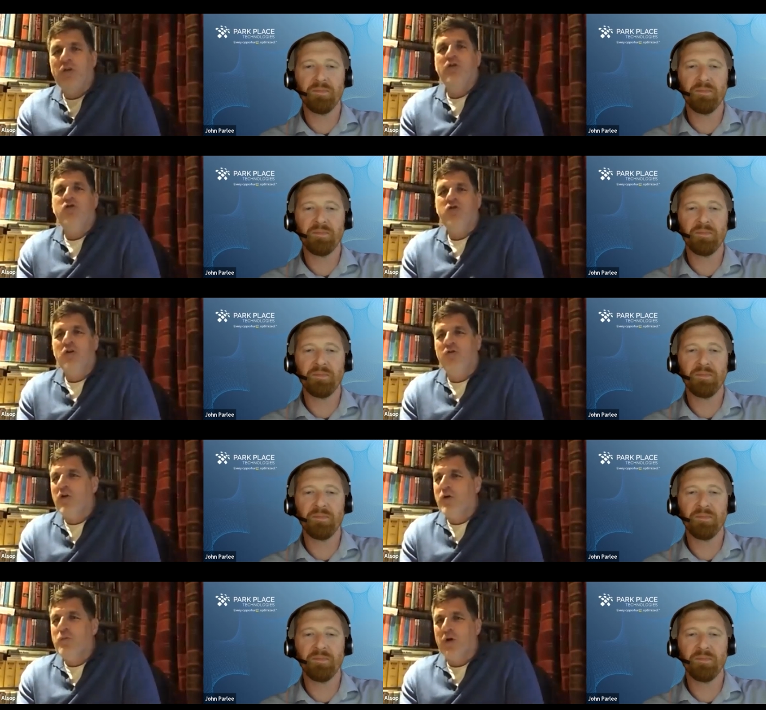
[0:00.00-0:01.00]
Speaker 1: the
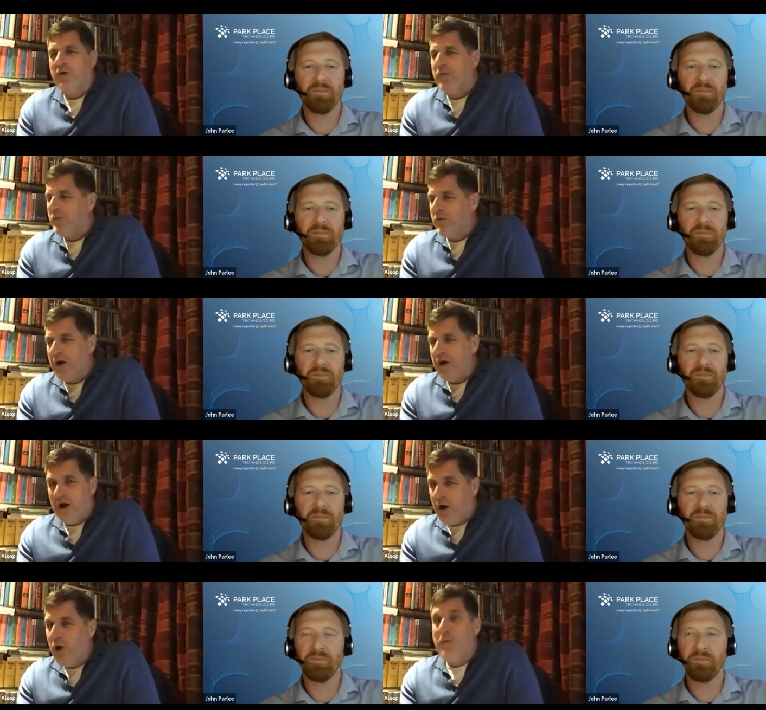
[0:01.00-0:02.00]
insurance don't want a, you know,
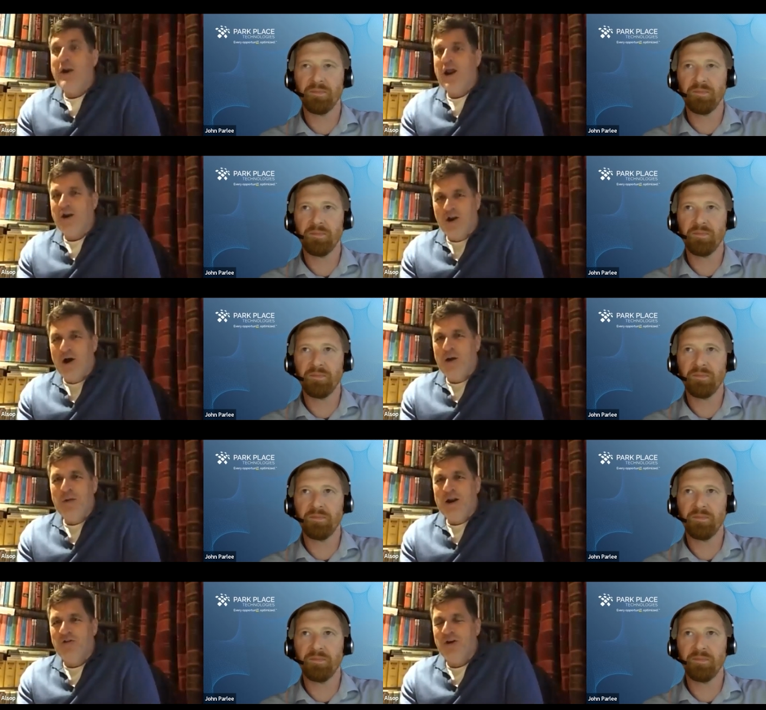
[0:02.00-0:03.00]
an open-ended
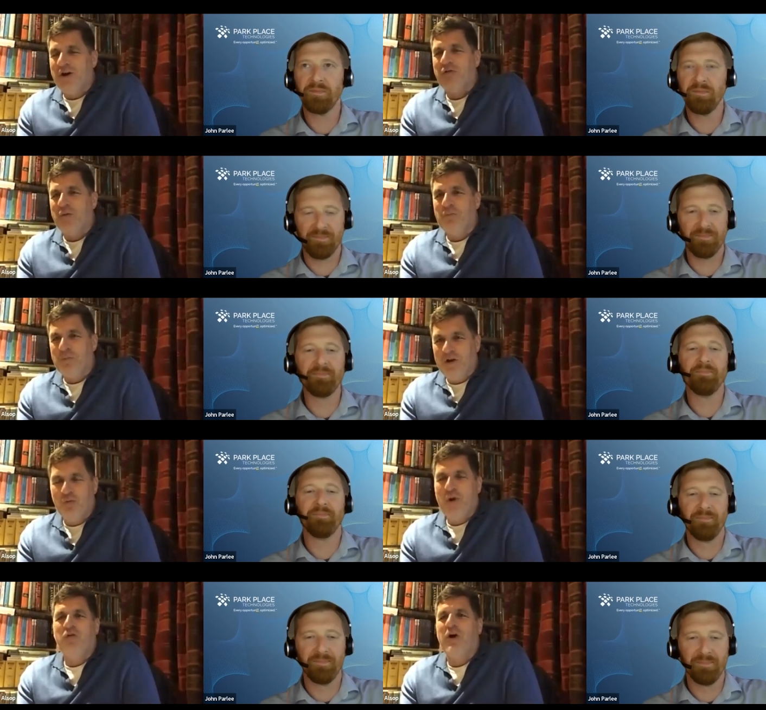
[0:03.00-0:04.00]
liability you know mm-hmm.
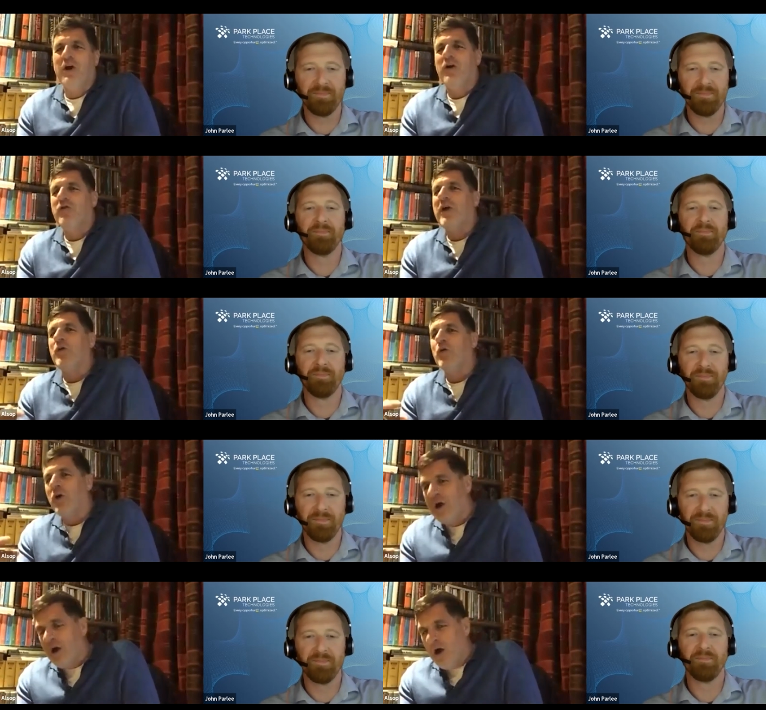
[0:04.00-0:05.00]
somebody's mm-hmm. website goes down
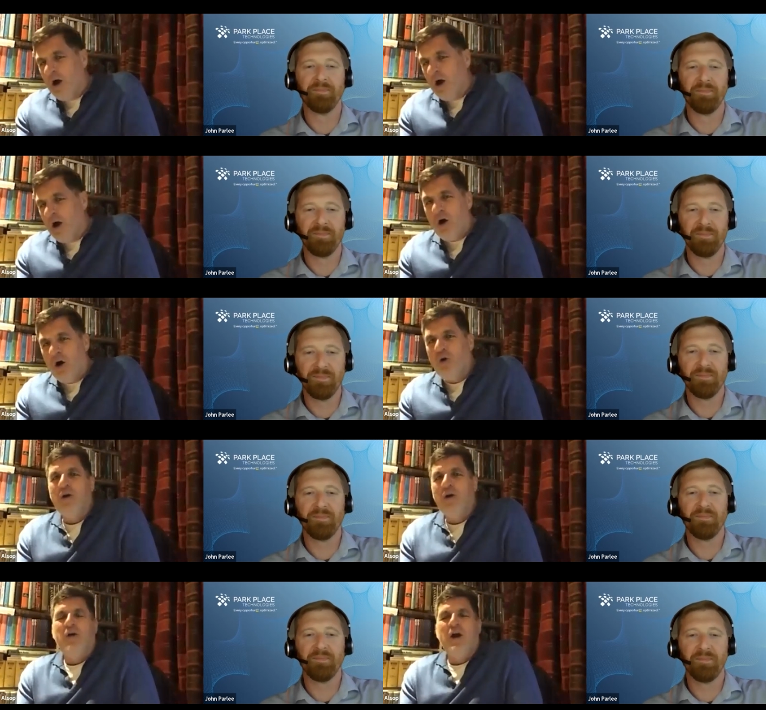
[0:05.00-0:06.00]
or a whole
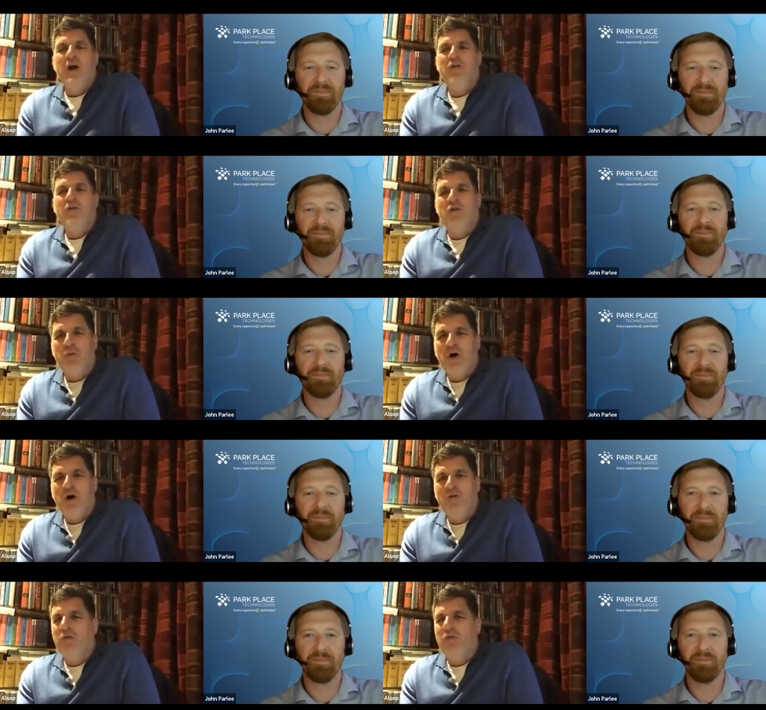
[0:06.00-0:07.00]
load of data is
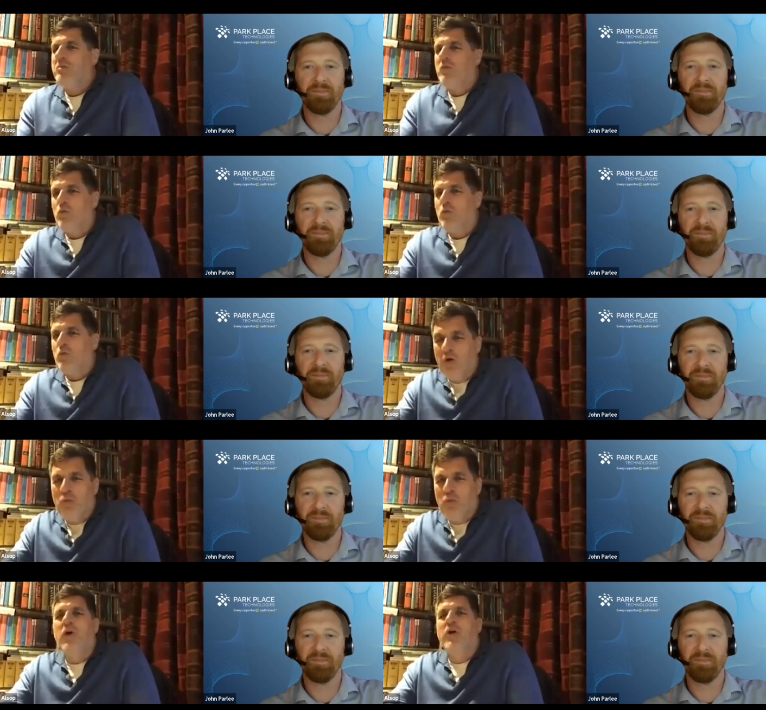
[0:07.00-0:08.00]
compromised what
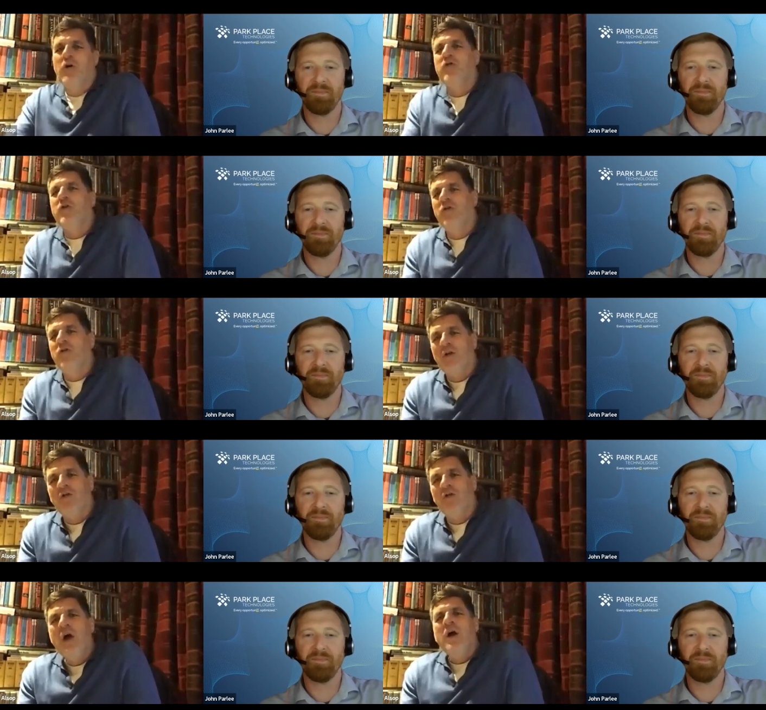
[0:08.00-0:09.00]
what cost is
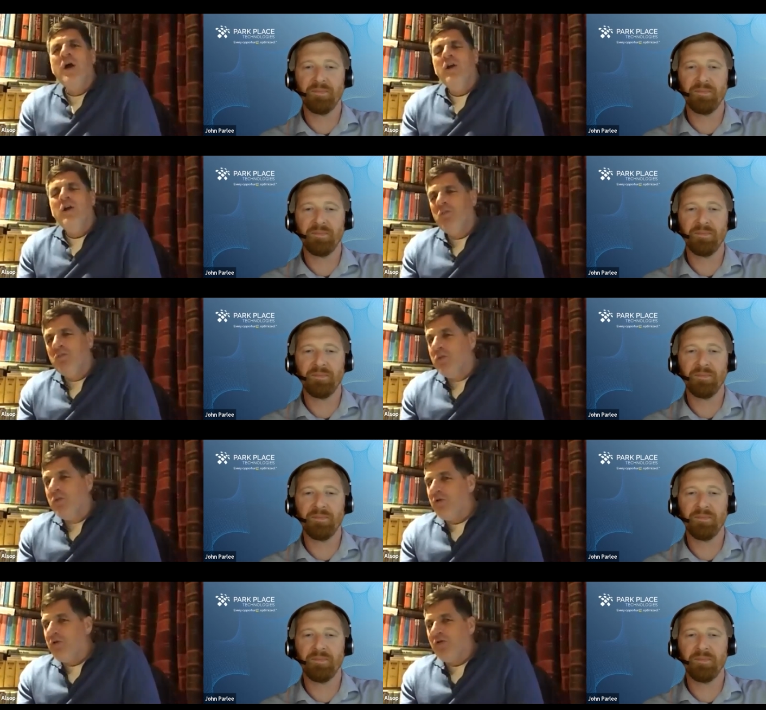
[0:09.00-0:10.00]
that so can you
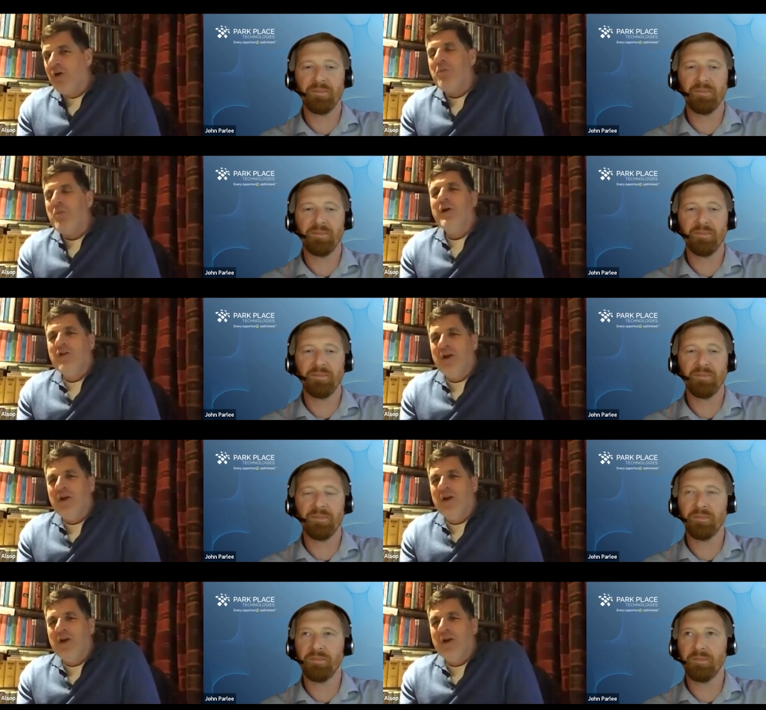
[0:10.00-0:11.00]
give us some
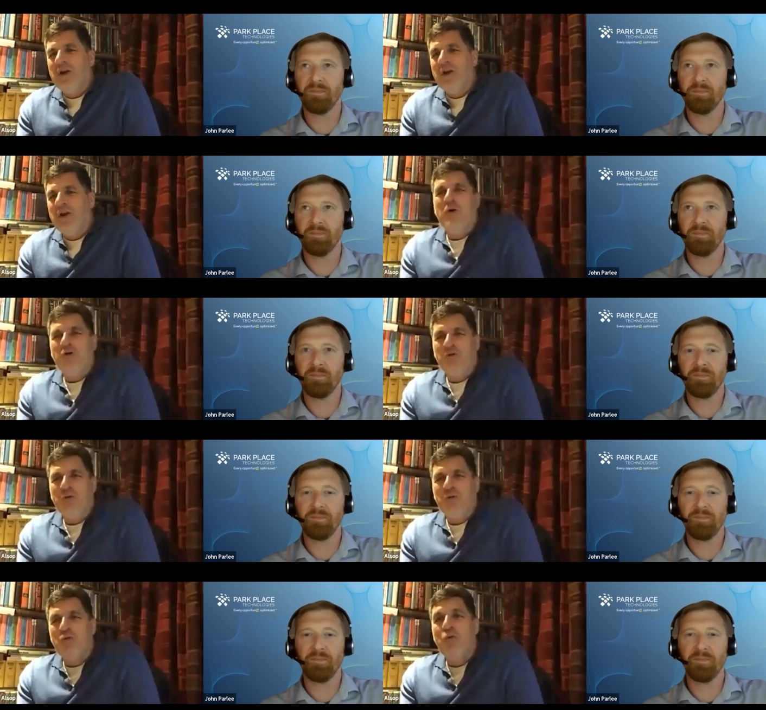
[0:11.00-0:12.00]
idea if, if it's
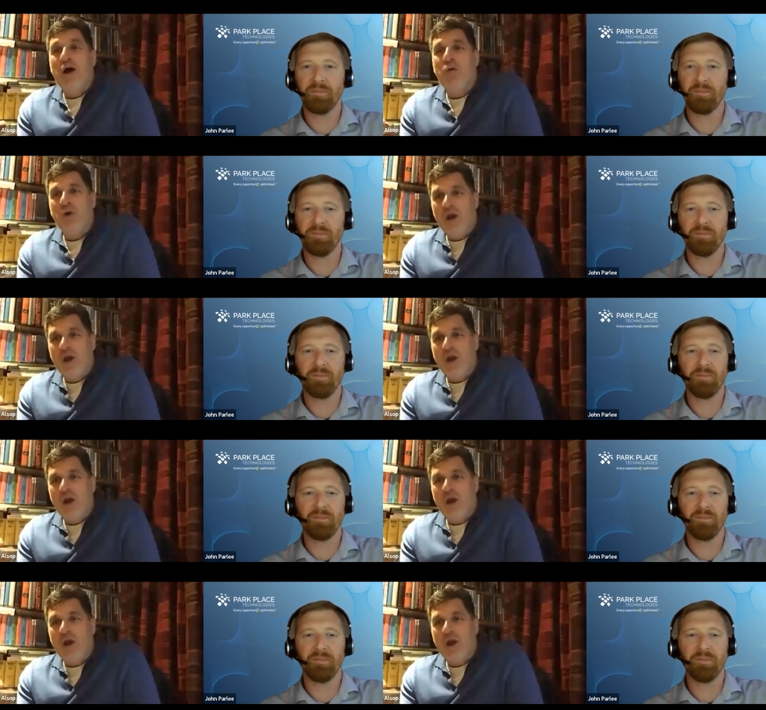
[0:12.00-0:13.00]
possible where we are
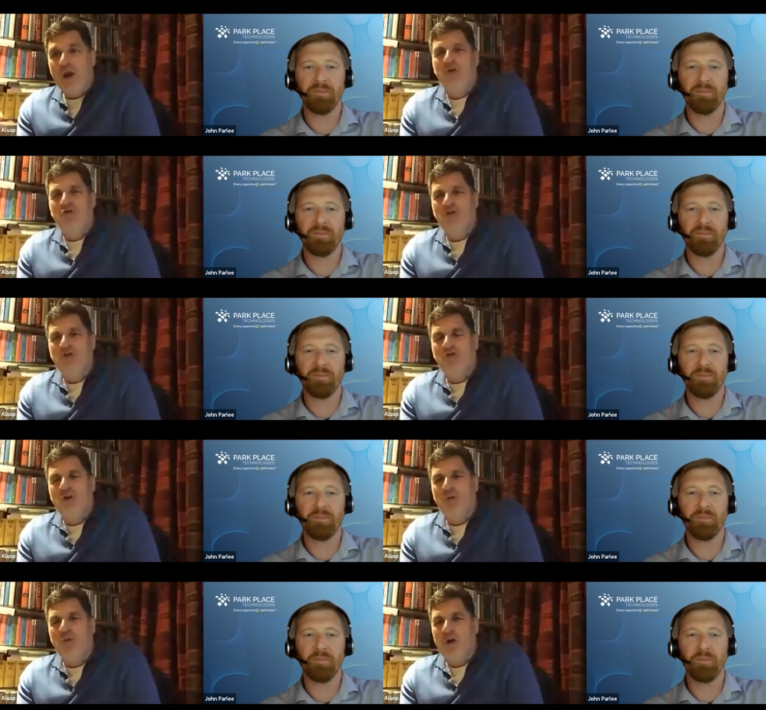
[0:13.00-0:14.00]
with cyber insurance
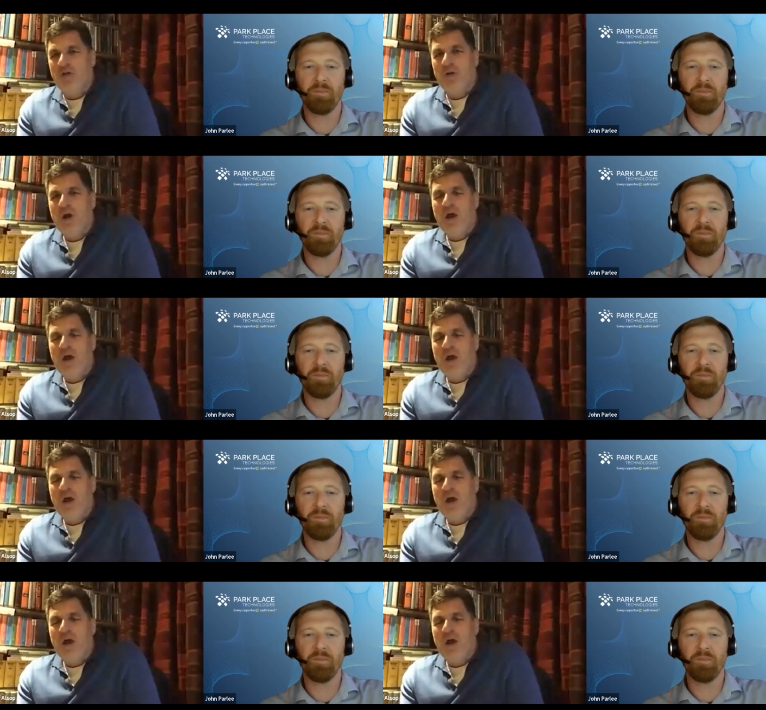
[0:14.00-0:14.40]
you know is it